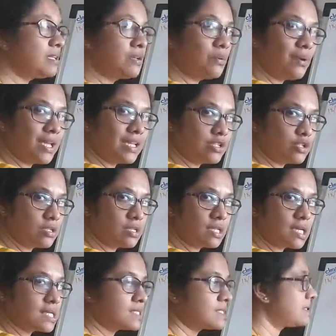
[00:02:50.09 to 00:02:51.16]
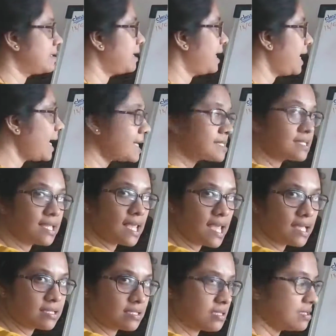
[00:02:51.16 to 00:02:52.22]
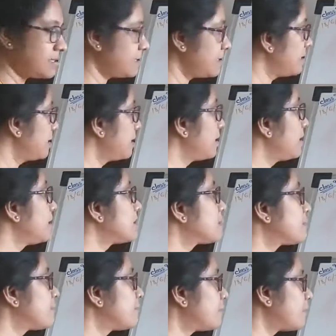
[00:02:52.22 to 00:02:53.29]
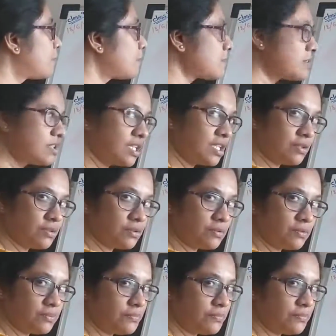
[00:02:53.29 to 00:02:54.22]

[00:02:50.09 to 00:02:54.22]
equation cuts the x-axis is 4, 0,